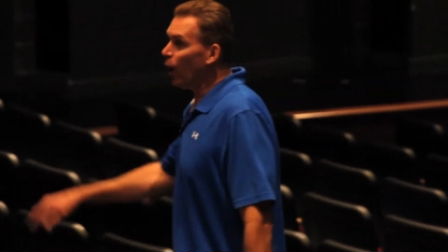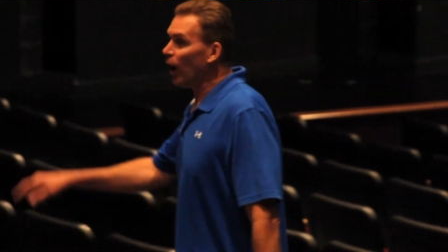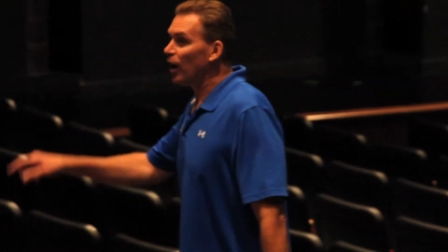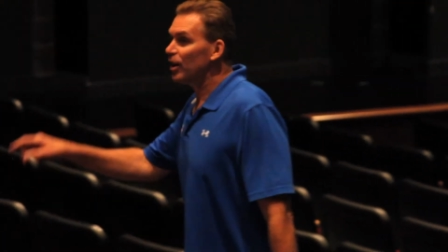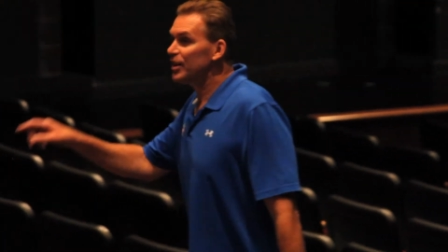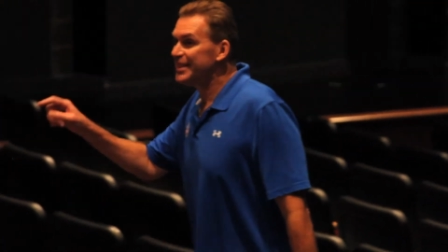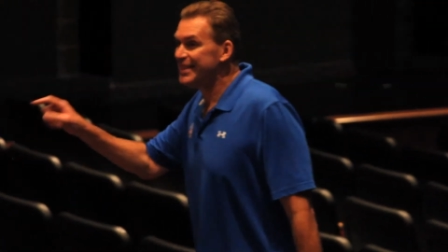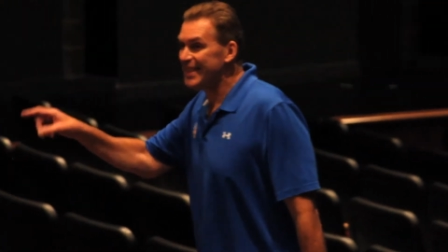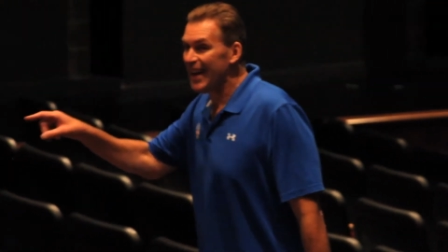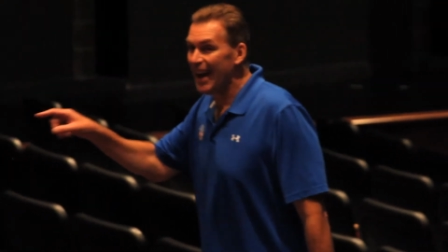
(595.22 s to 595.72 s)

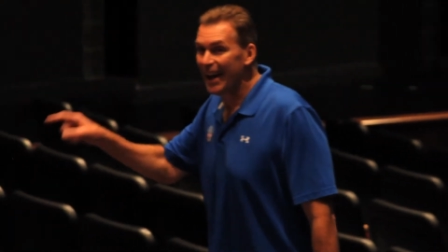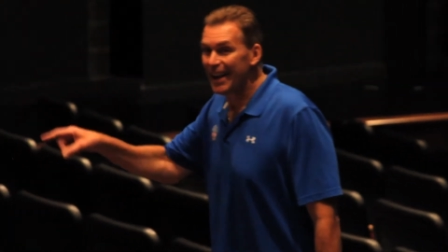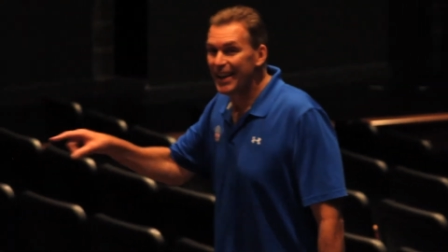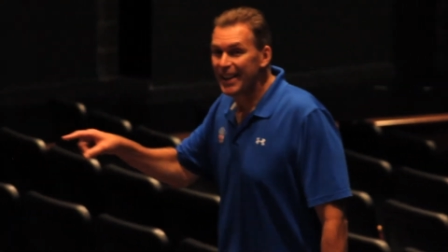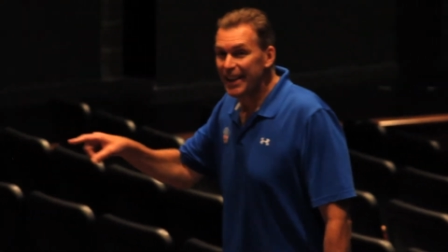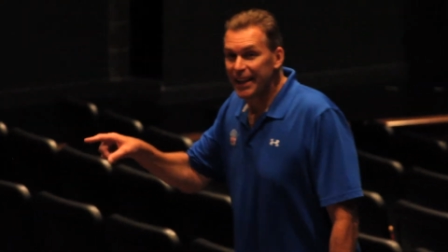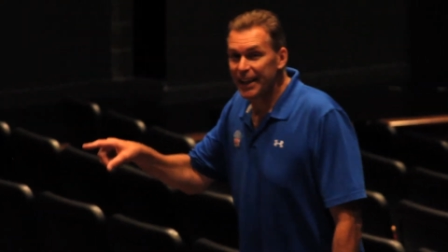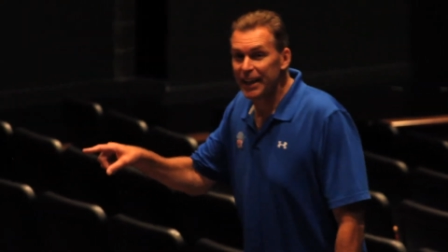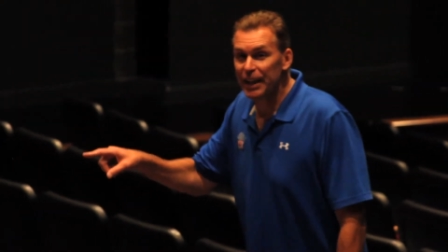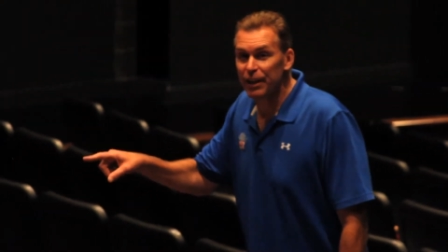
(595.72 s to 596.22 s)
are
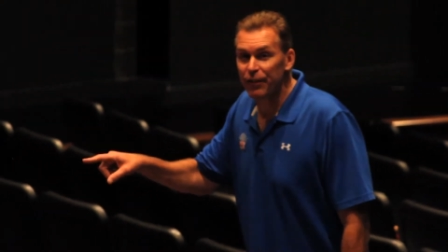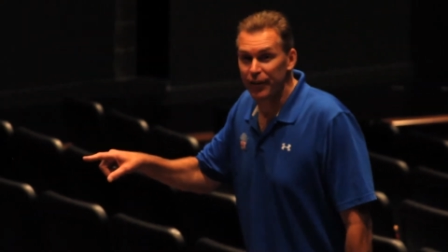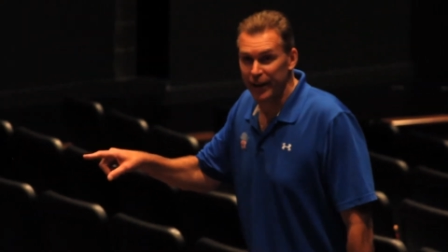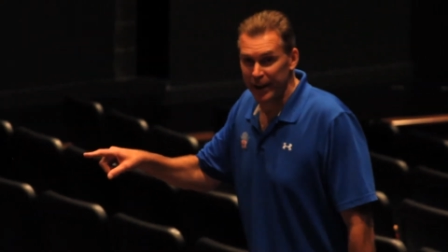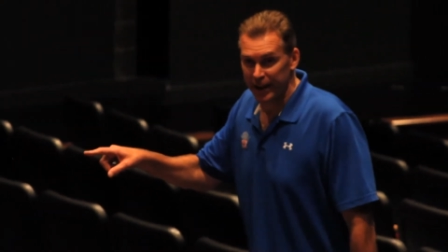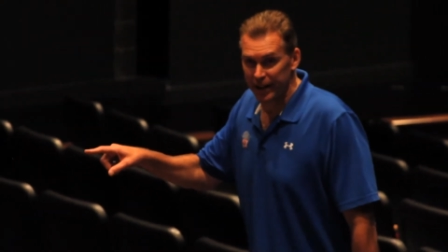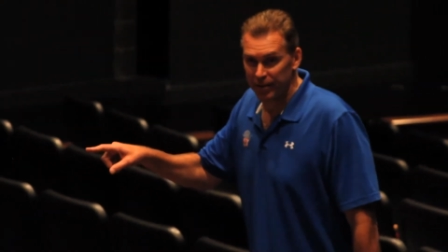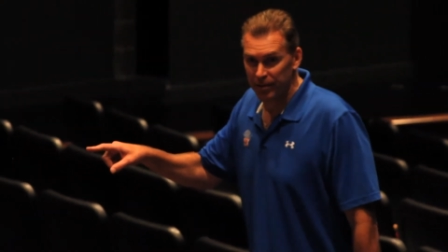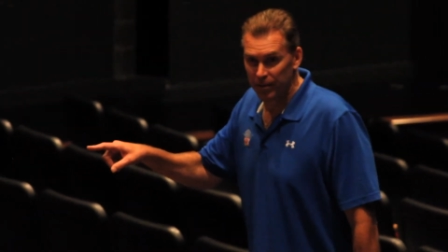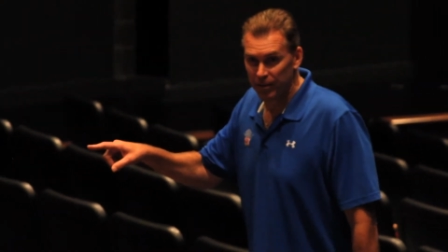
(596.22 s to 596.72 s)
dead
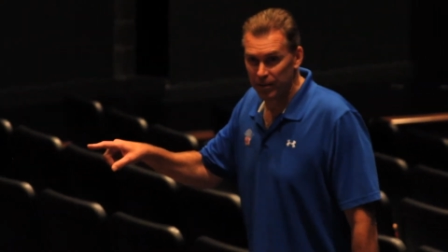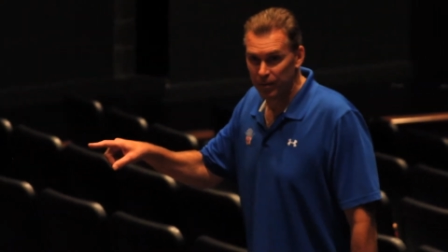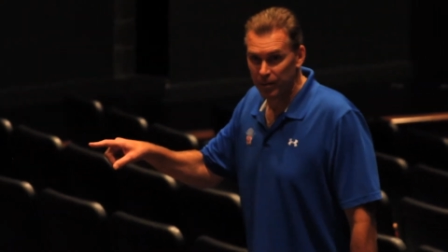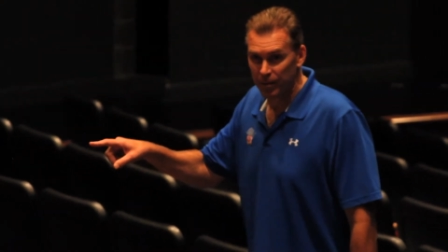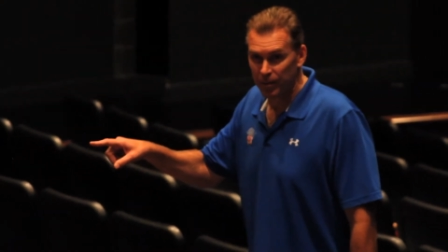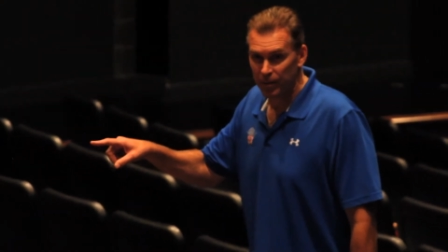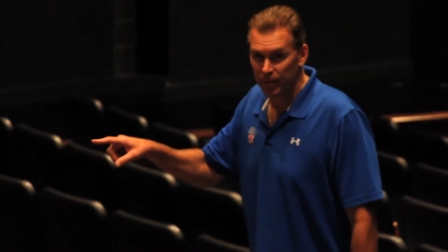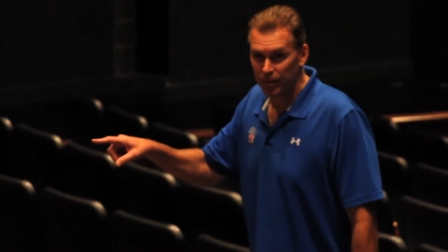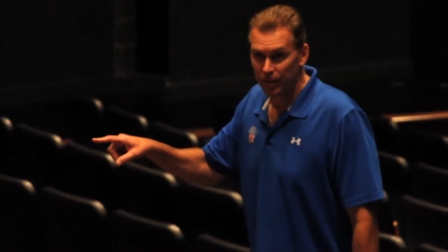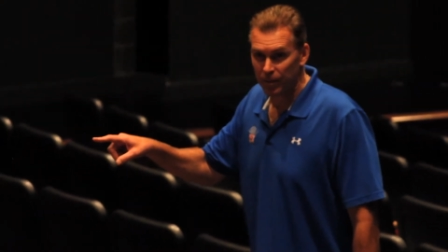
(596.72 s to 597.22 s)
even
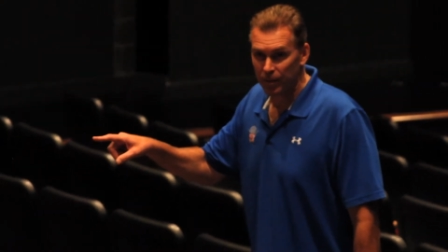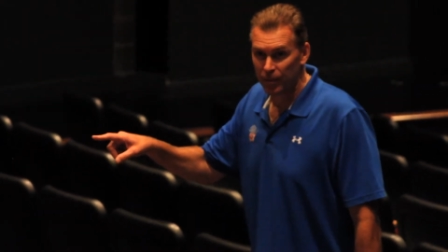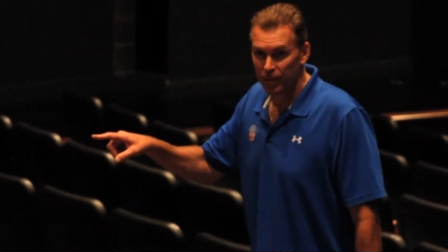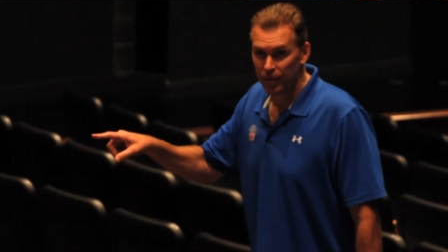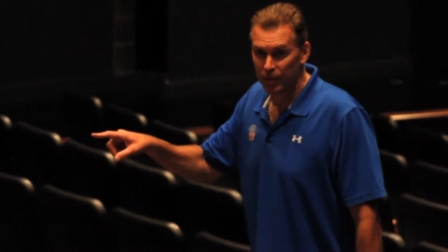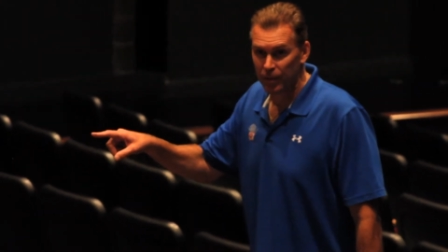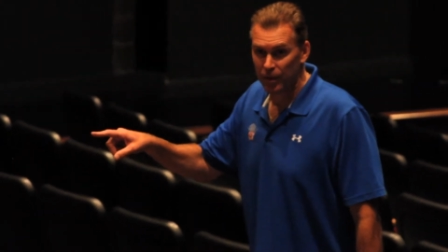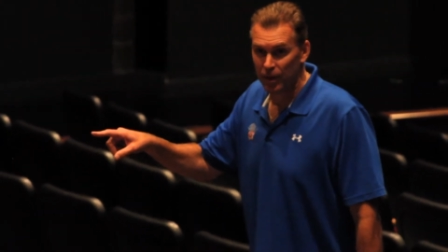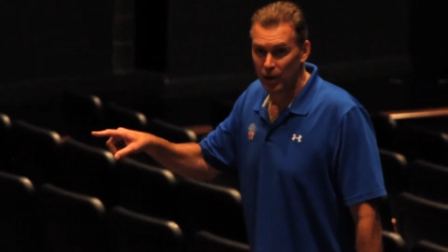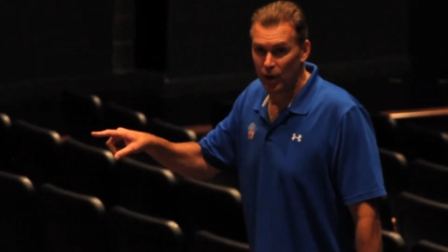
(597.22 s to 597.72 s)

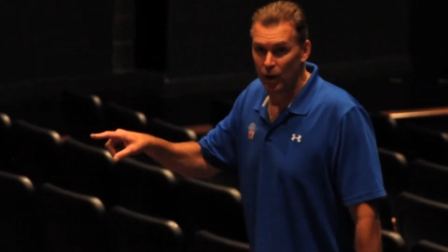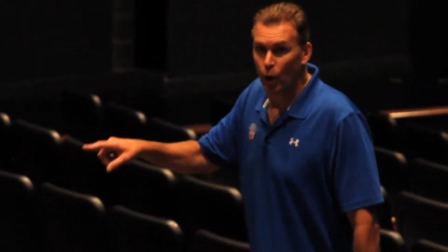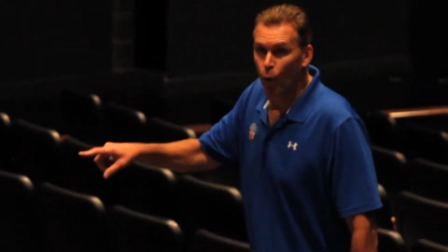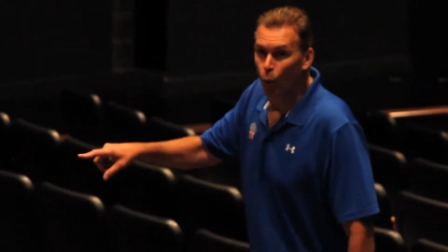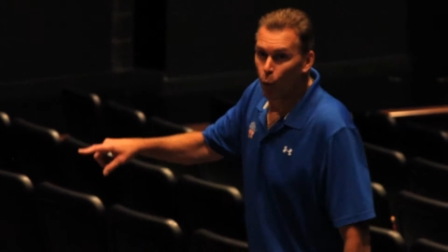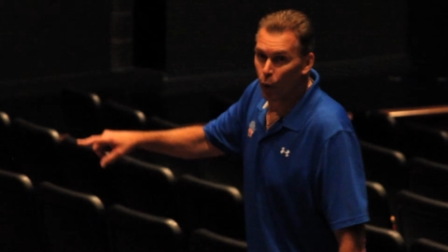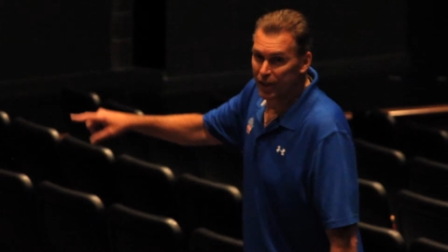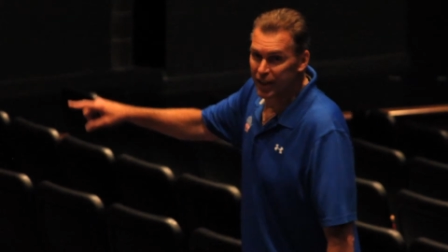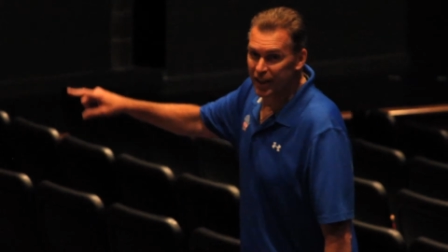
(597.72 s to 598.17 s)
with